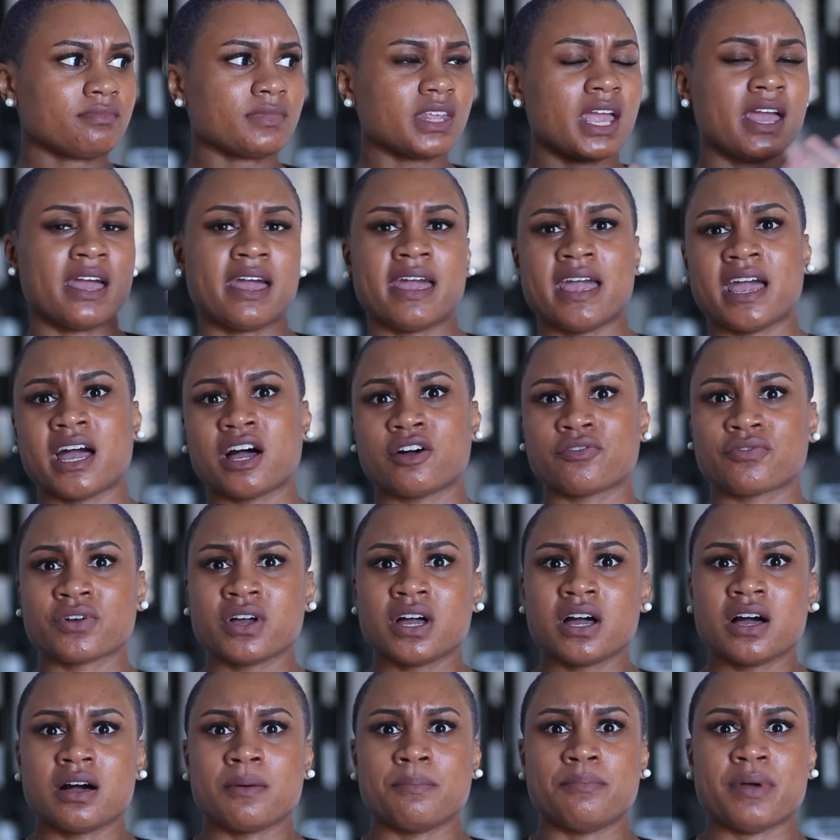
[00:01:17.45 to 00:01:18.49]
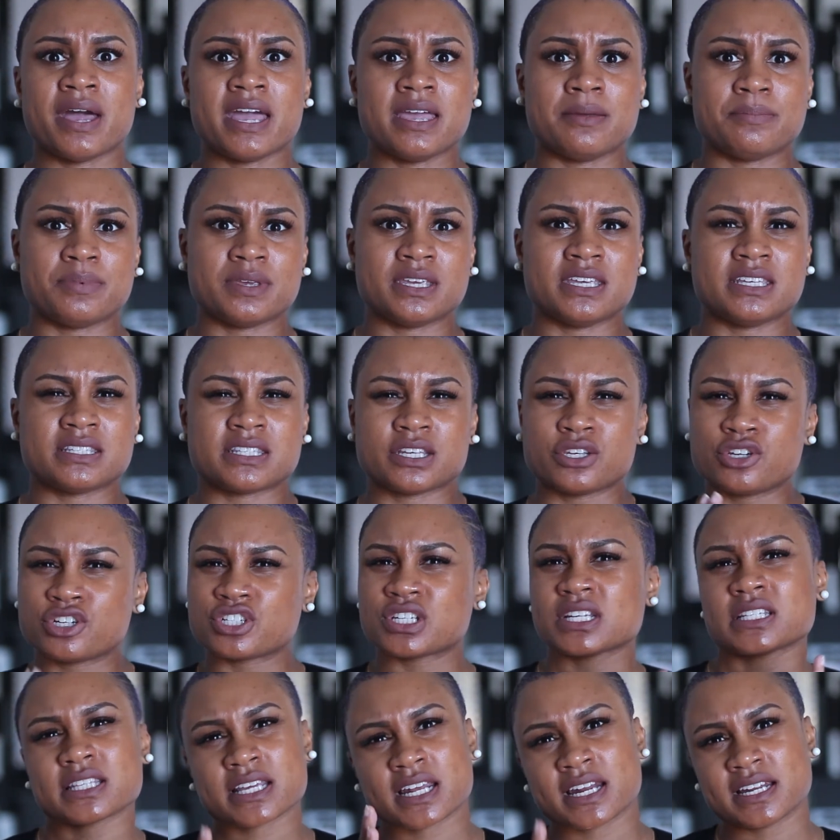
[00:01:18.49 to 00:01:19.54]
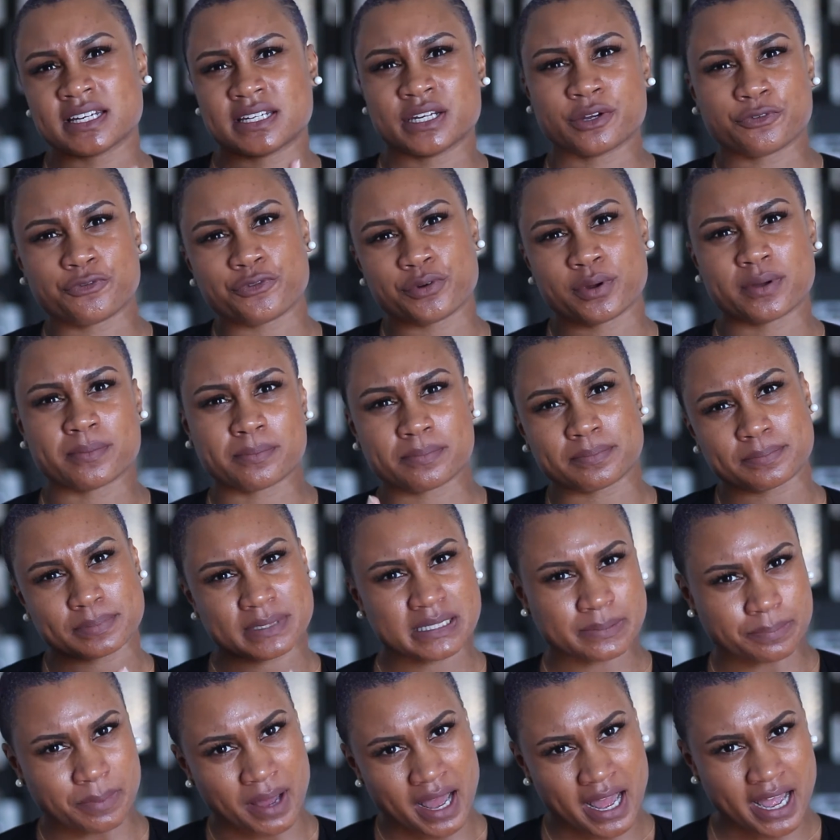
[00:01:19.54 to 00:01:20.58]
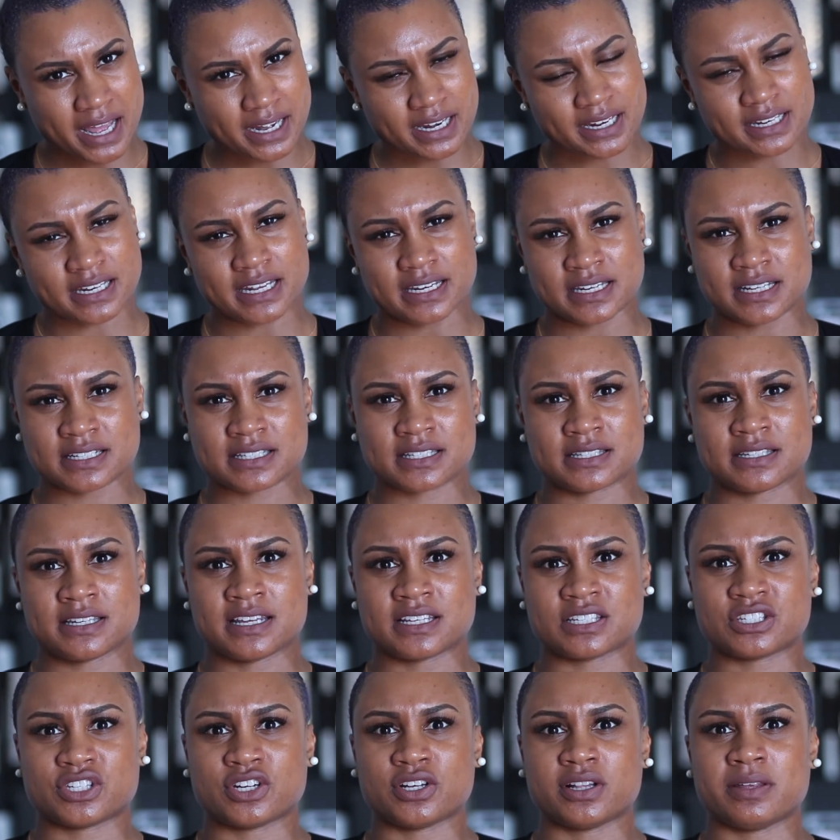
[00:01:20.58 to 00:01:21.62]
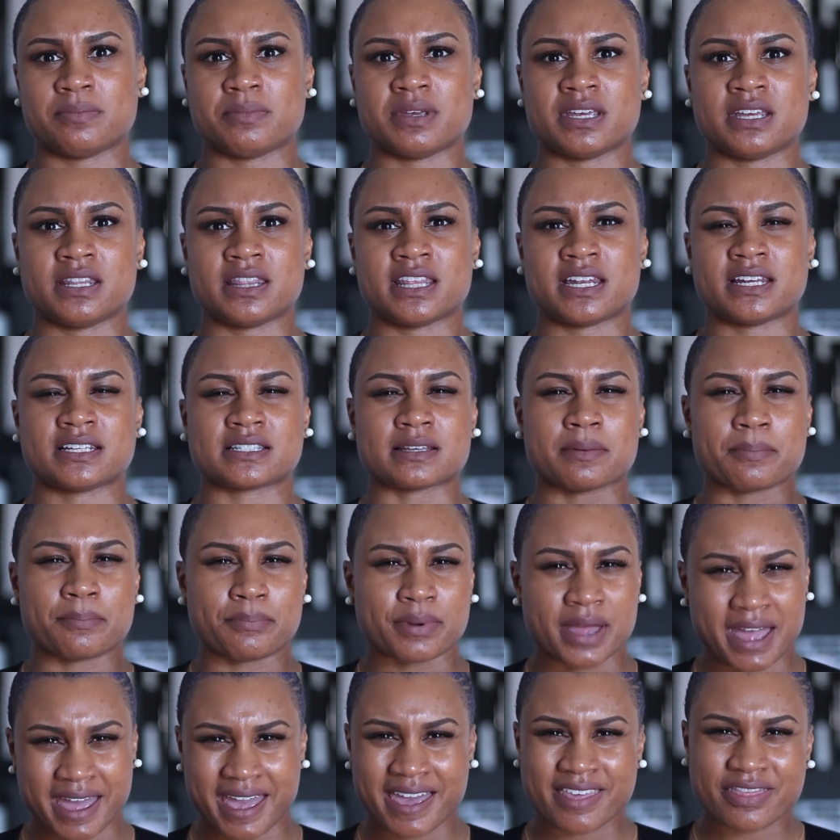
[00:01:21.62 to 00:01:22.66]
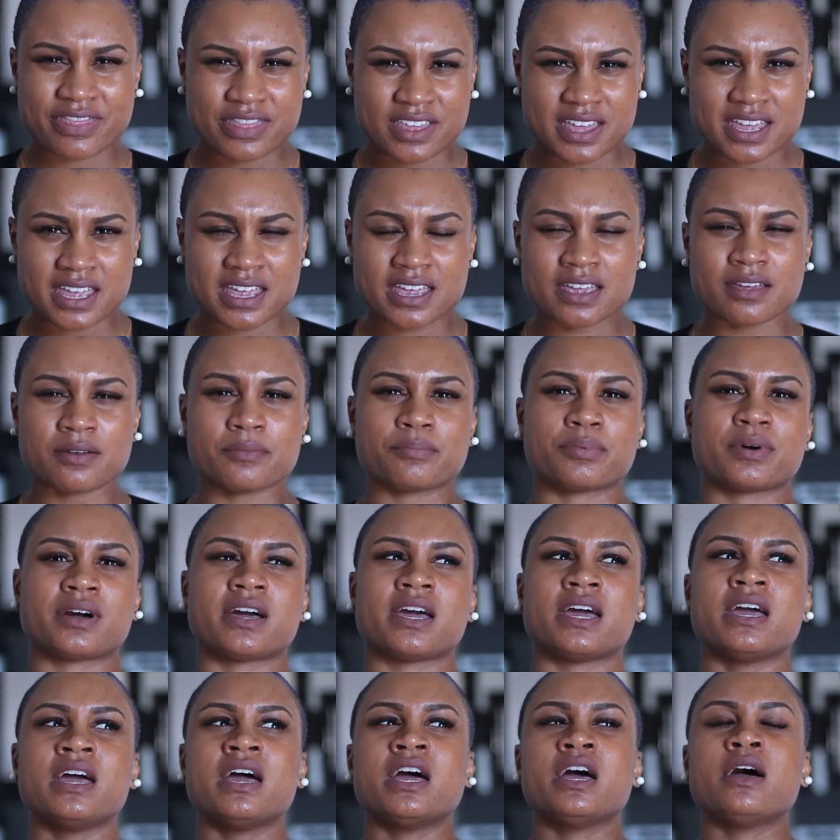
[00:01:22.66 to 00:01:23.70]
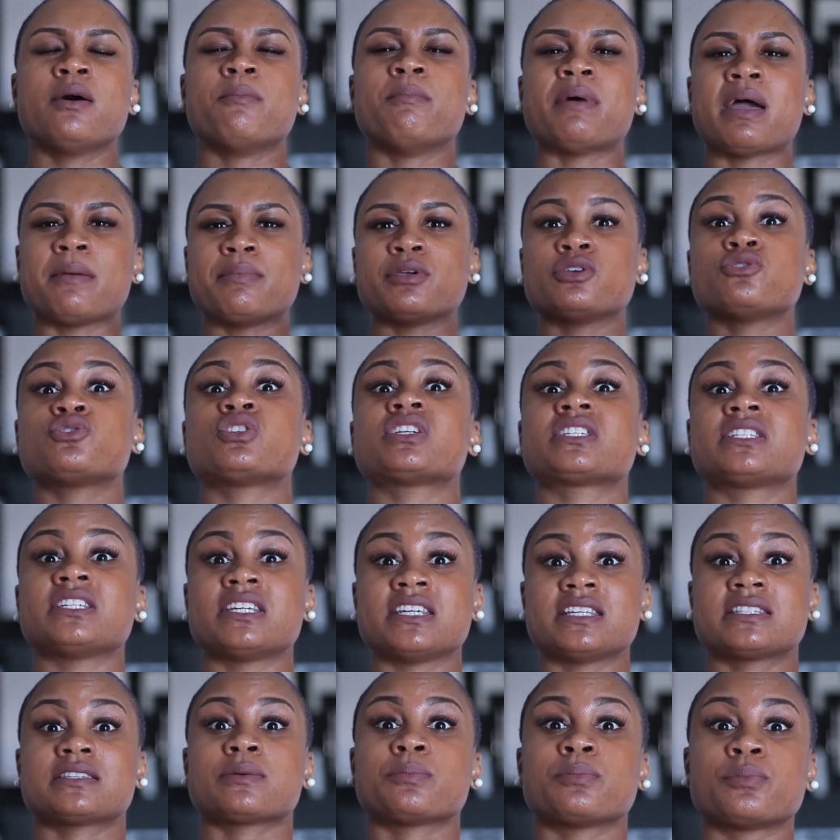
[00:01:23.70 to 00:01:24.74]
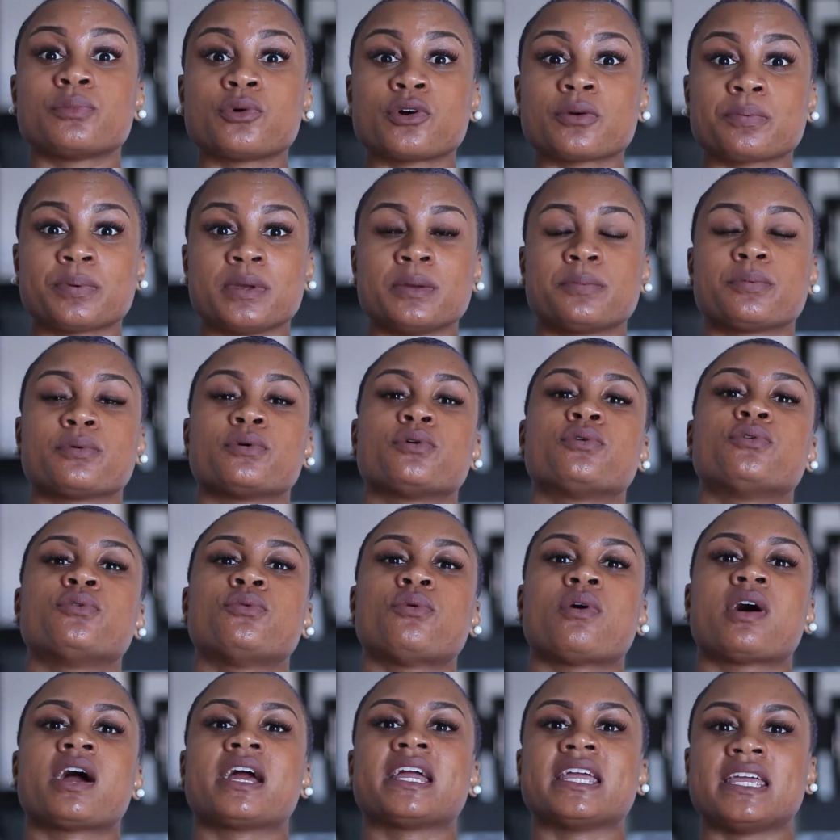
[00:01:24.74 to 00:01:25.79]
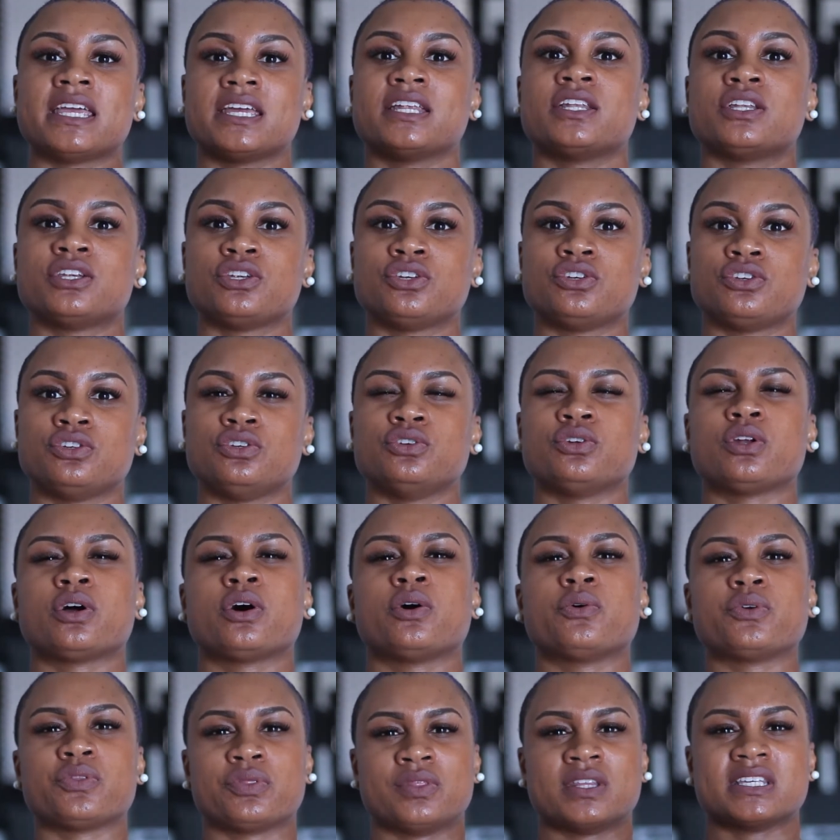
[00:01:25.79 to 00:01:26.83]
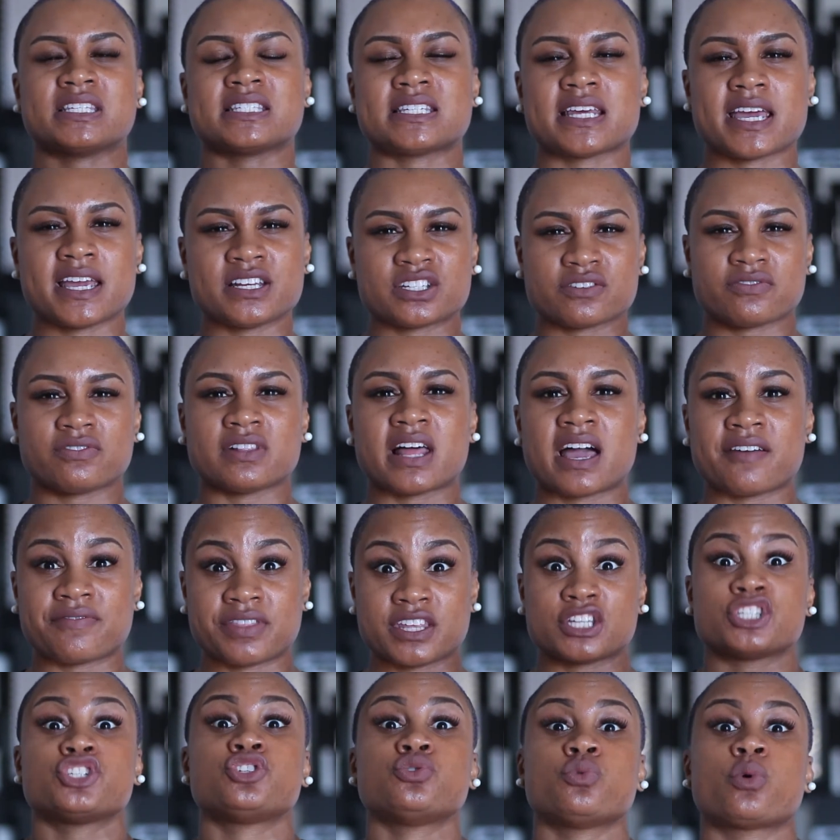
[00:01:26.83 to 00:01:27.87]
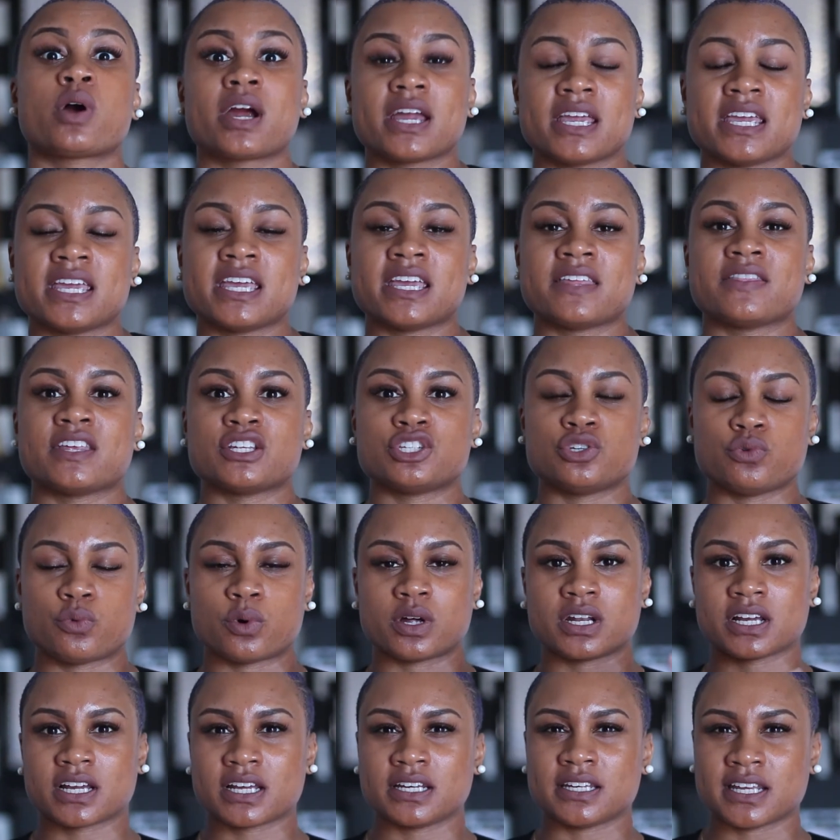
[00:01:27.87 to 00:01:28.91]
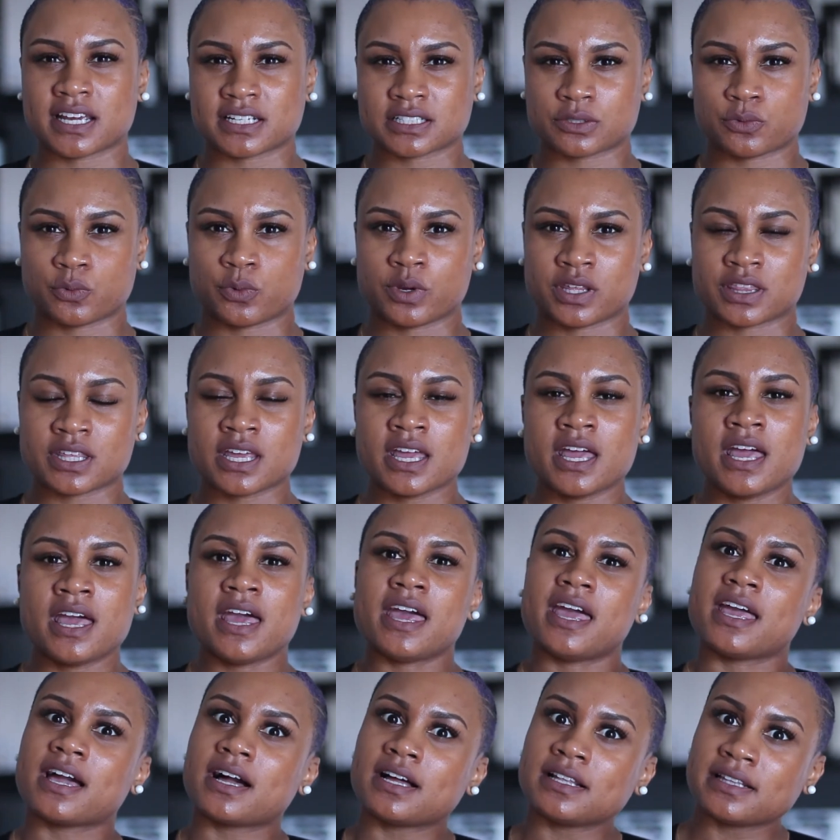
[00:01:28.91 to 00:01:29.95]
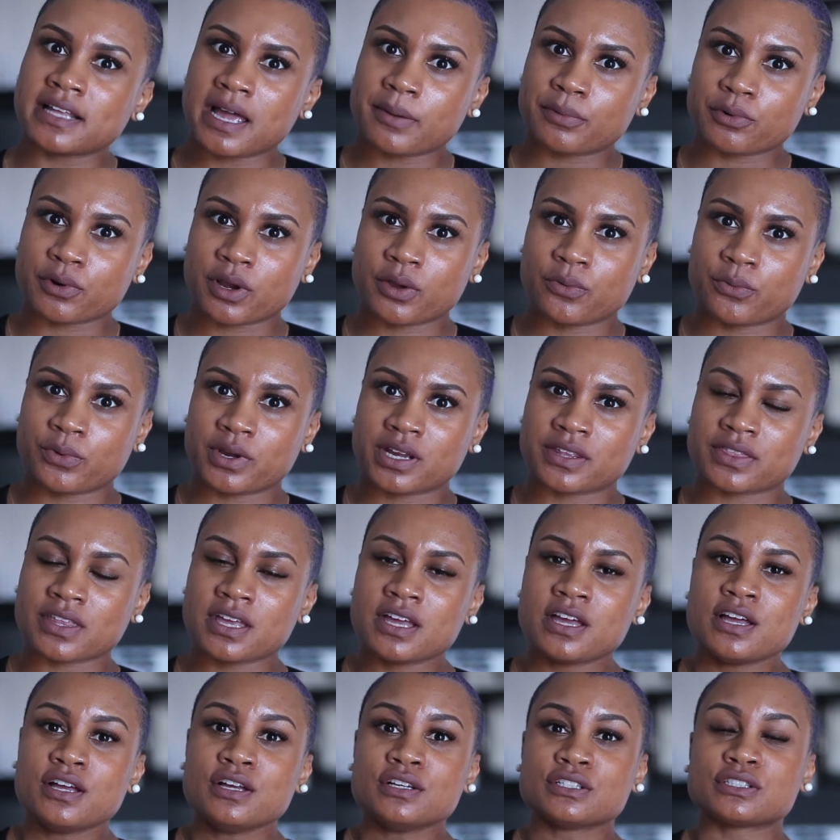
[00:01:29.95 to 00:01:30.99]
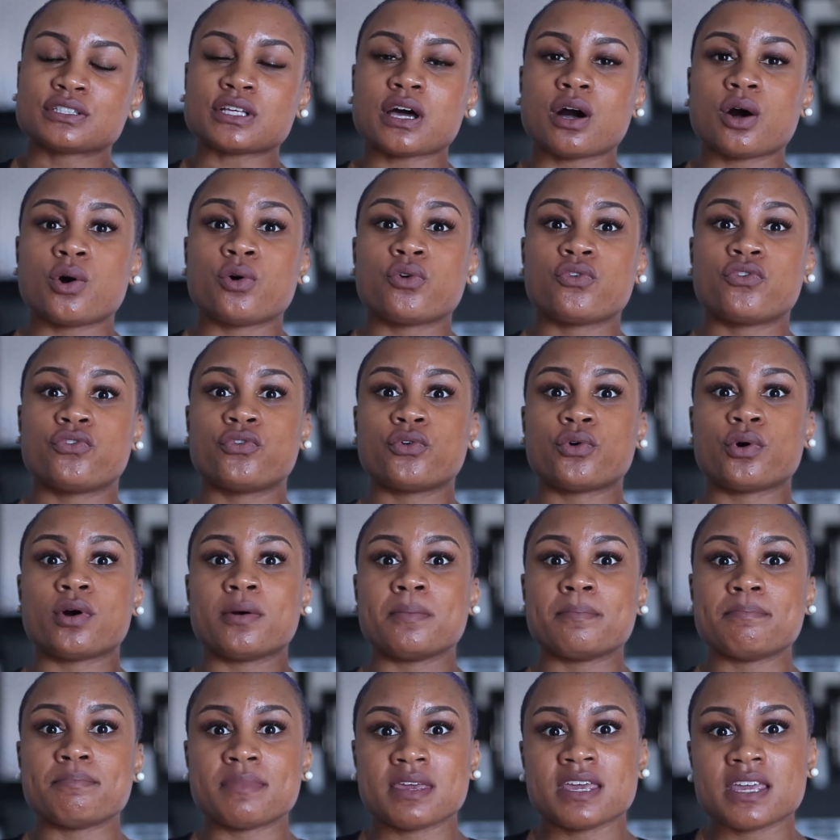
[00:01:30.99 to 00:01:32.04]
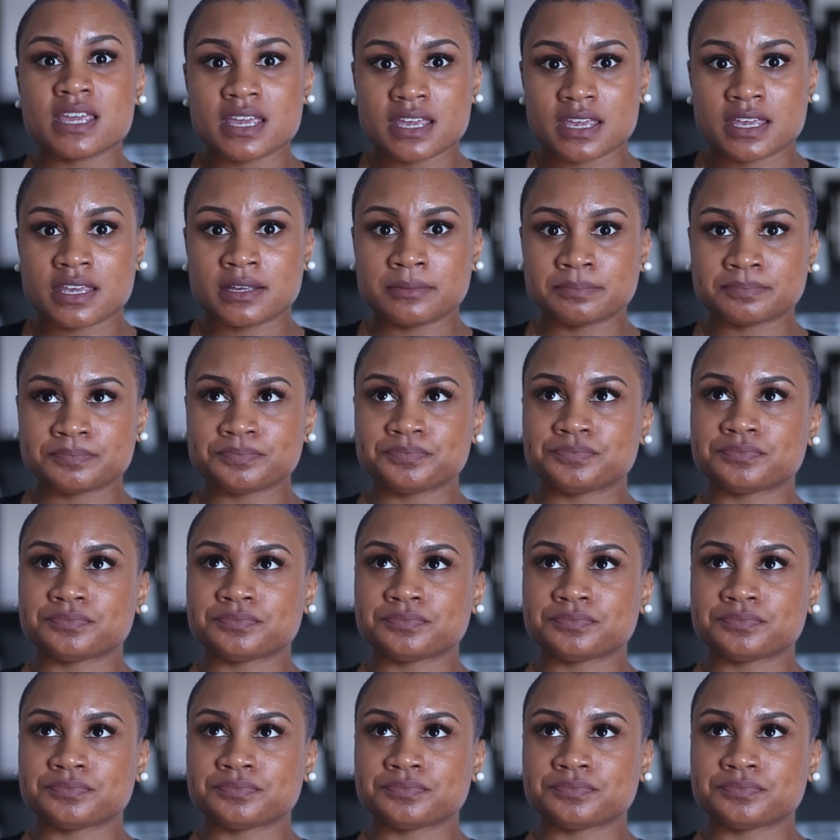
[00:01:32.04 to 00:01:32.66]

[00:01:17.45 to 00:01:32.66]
have babies, and you're just at a different spot, and it doesn't necessarily mean that it's a bad thing, but maybe you just need some more people who are in, the stage of life that you are in, that you want to connect with and collaborate with. So for me,